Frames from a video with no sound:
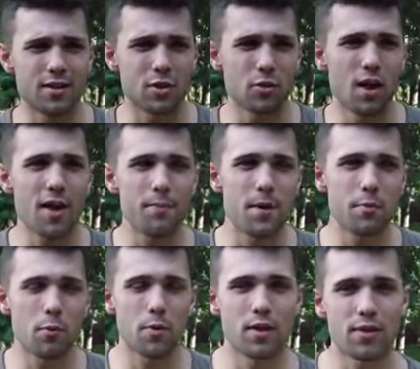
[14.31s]
So a lot of
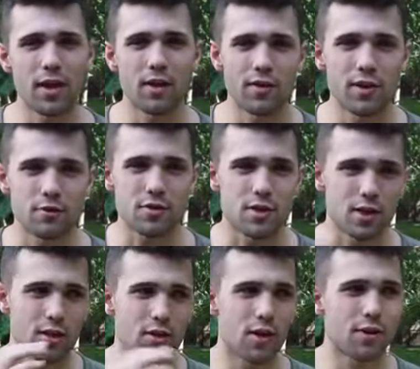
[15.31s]
people, when they think of it, there's the
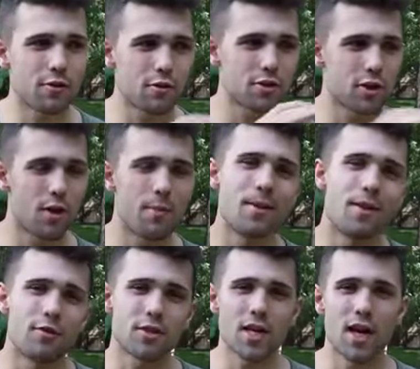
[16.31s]
clinical term and
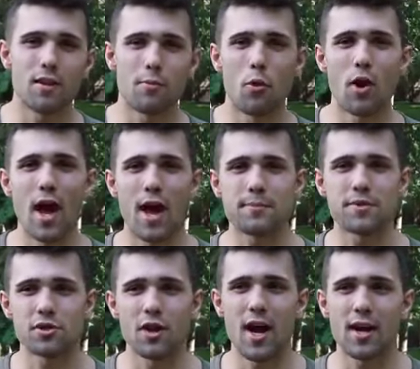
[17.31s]
then there's kind of the more
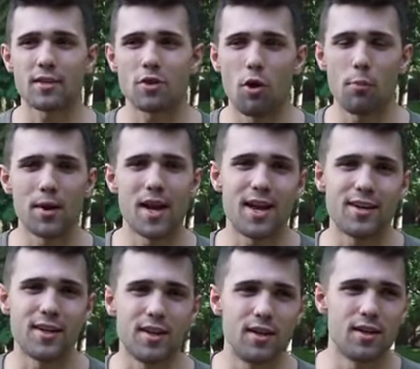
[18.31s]
abstract,
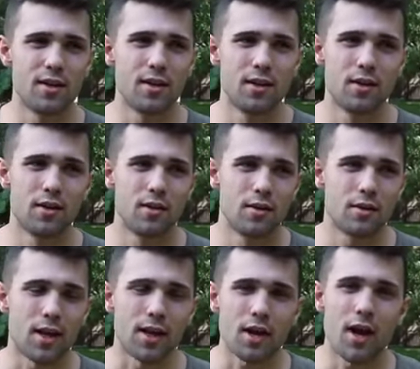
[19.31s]
open-ended,
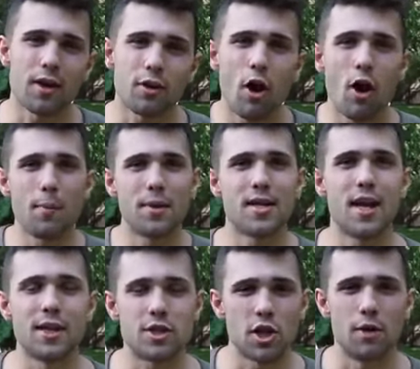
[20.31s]
like kind of common
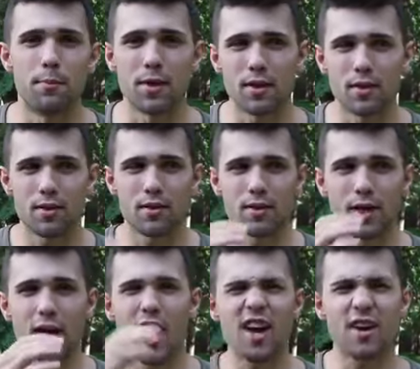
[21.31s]
day term, but
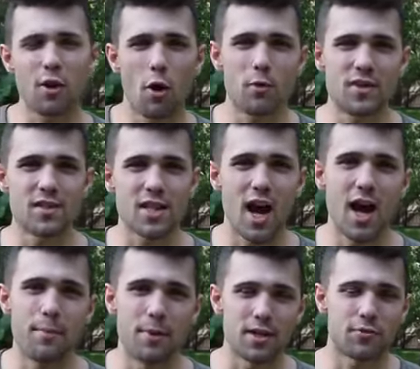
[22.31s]
they kind of
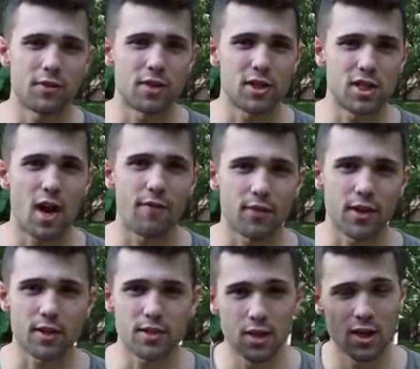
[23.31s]
coincide, but it's really tough.
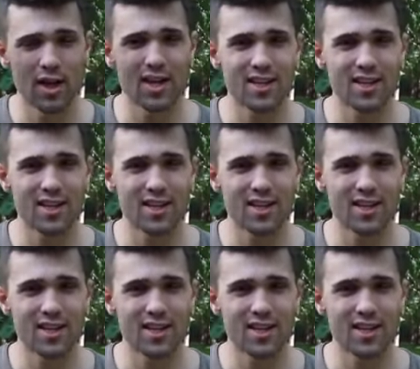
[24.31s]
Like a